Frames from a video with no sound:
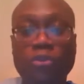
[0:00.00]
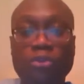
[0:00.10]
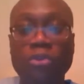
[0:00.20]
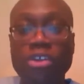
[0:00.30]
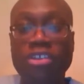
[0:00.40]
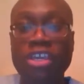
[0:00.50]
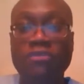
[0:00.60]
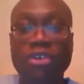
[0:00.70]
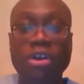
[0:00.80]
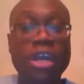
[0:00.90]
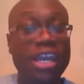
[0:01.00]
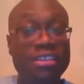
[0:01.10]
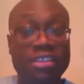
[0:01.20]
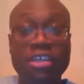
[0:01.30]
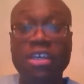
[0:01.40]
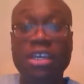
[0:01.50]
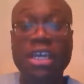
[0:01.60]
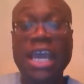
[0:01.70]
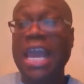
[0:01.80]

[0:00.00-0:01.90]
receiver is good,